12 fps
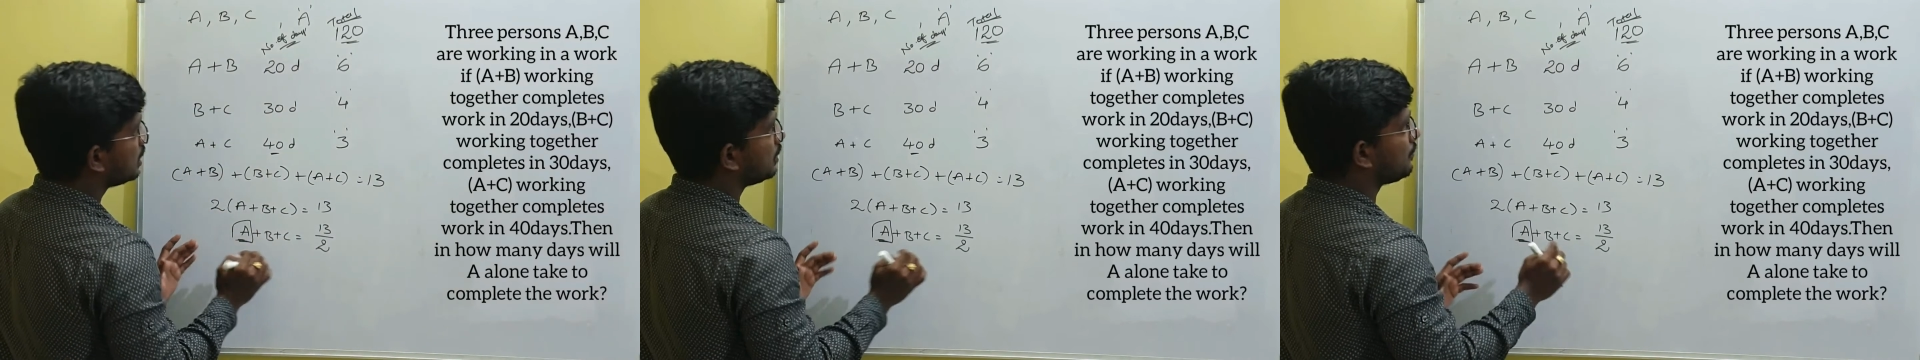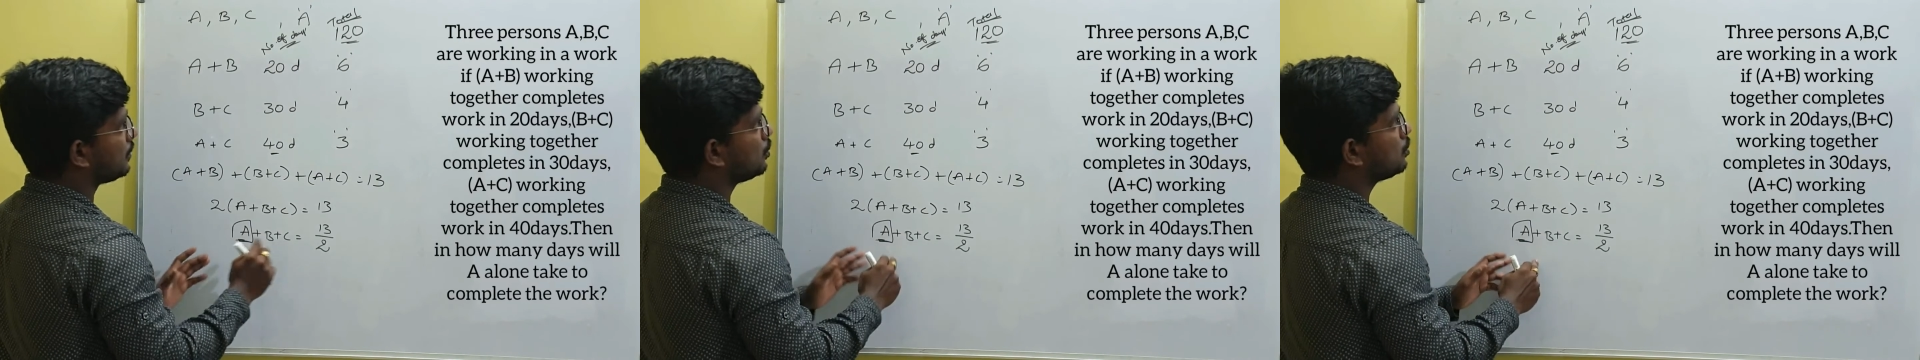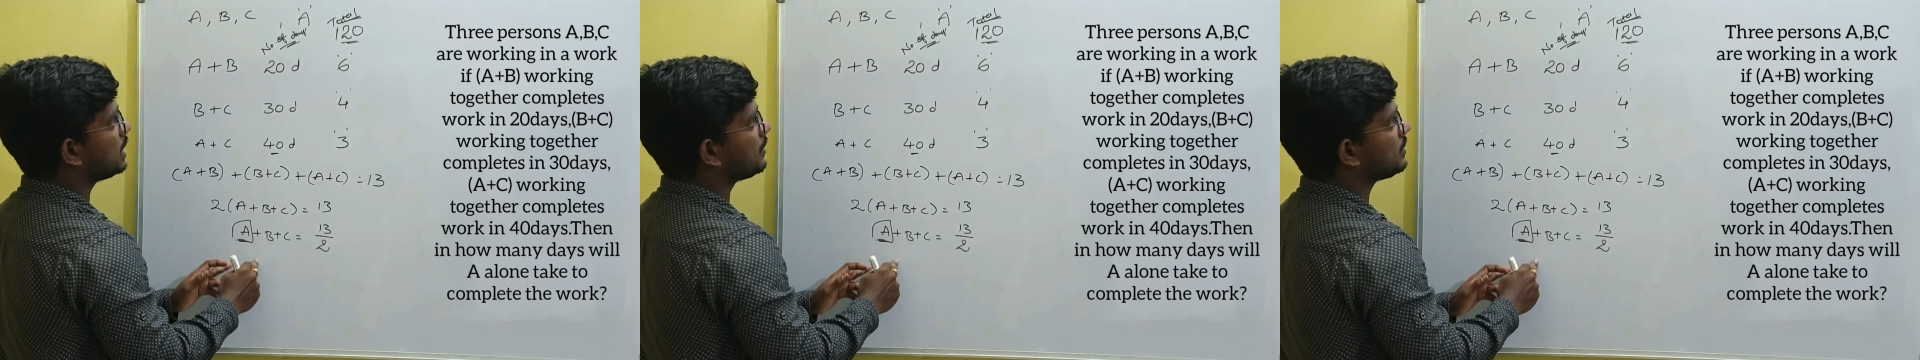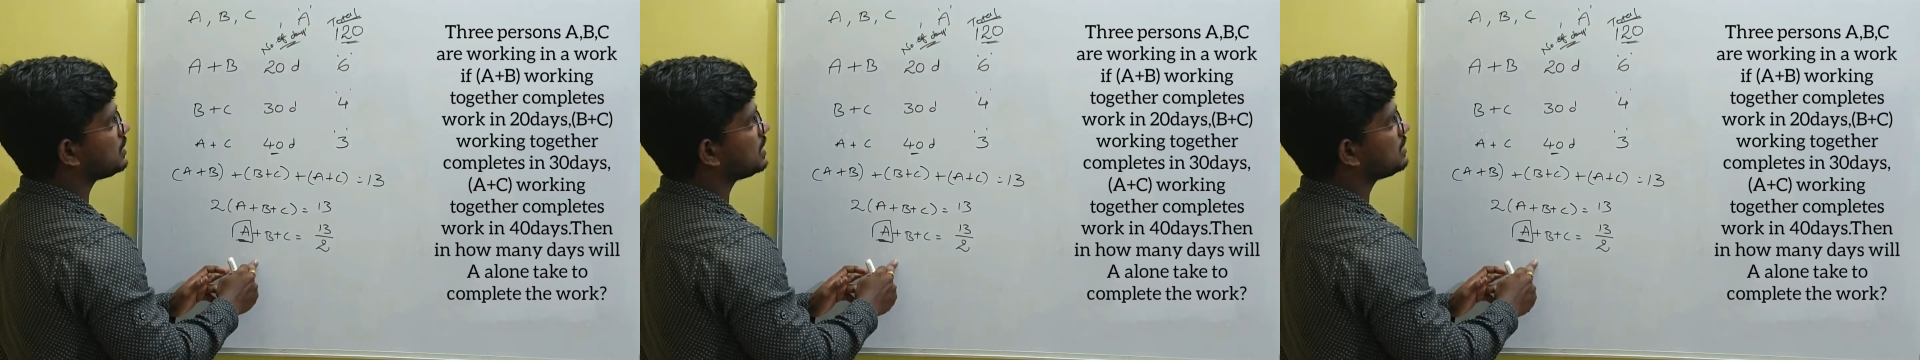if we know the
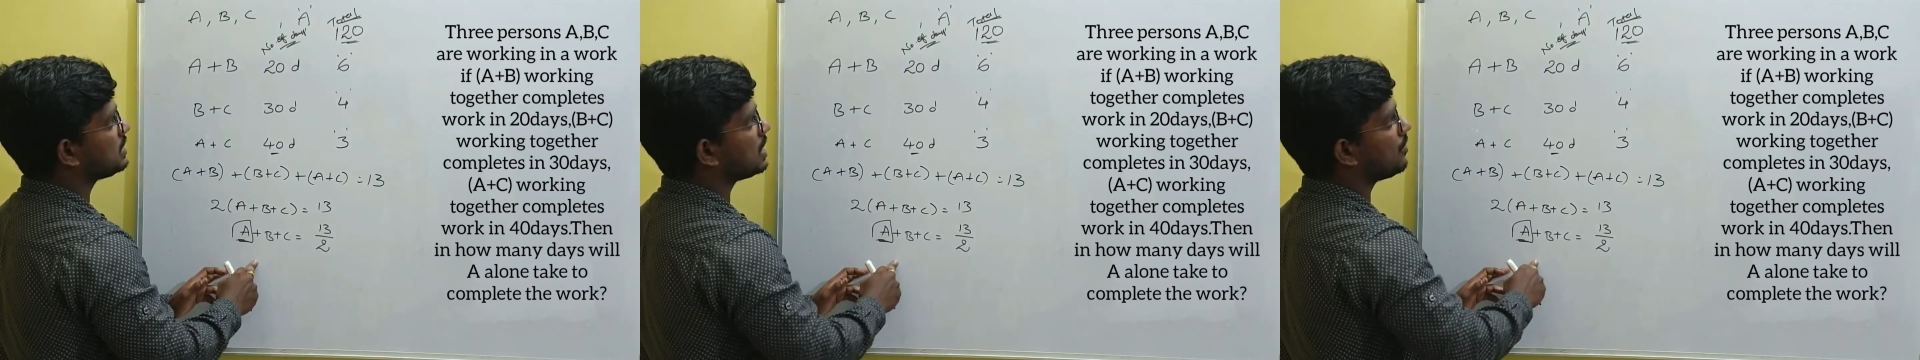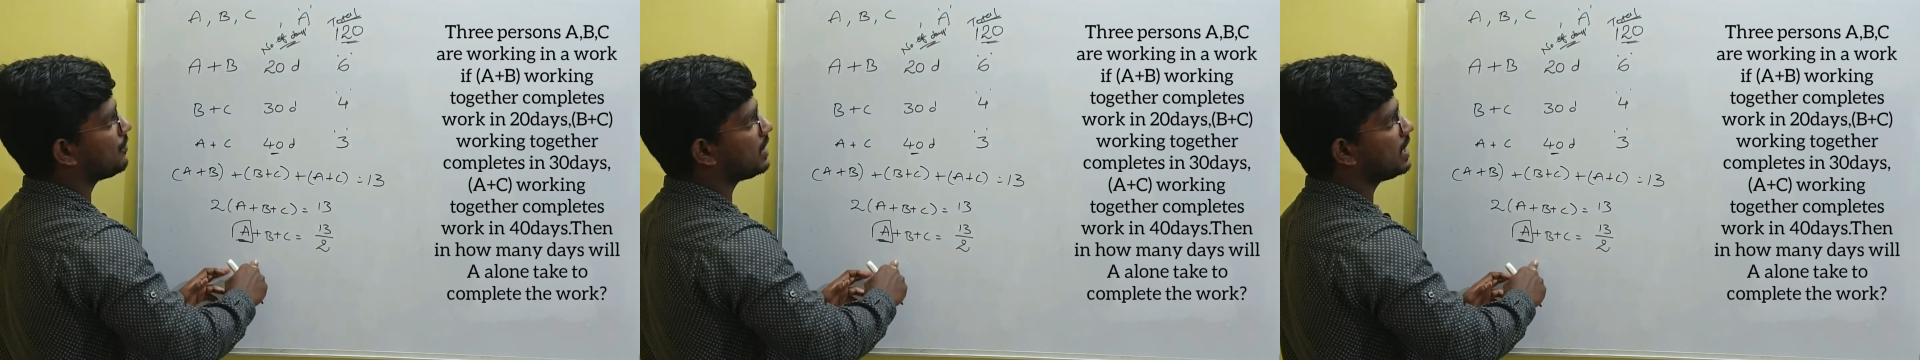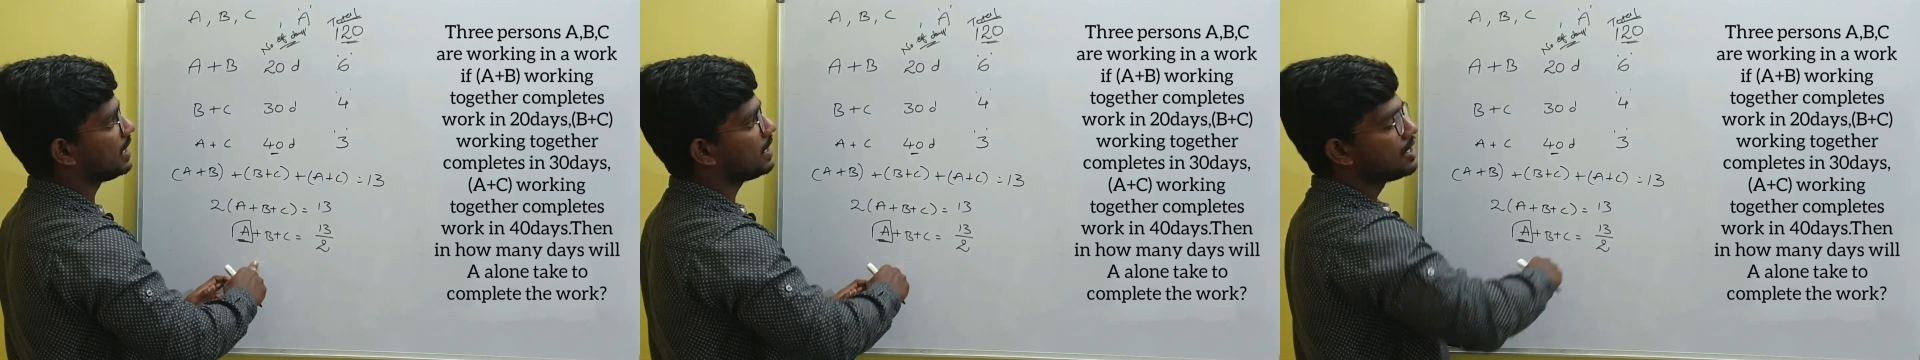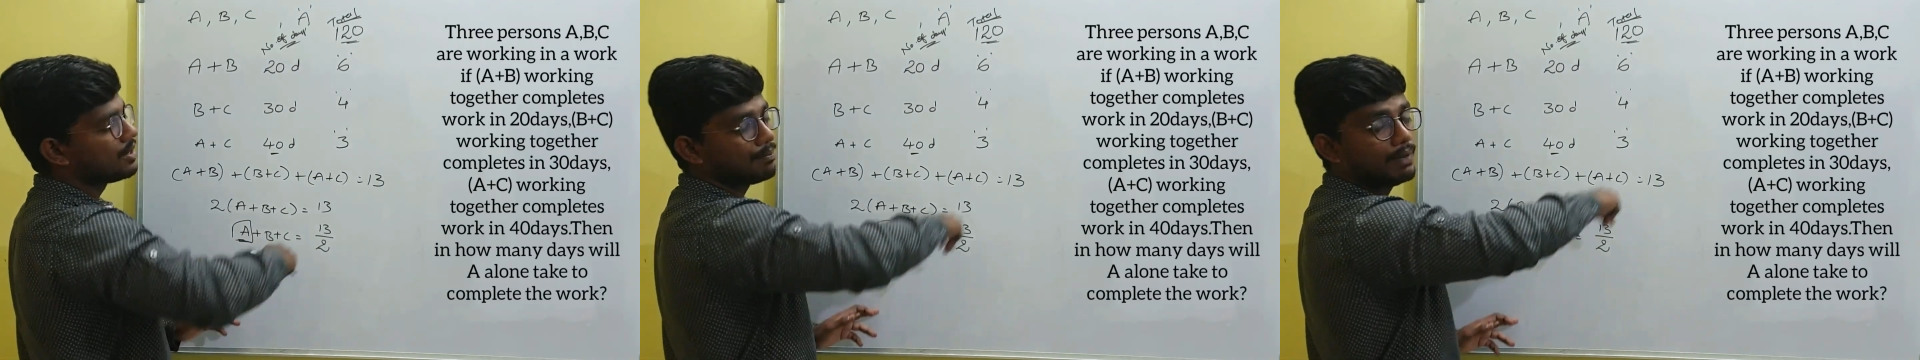efficiency of A,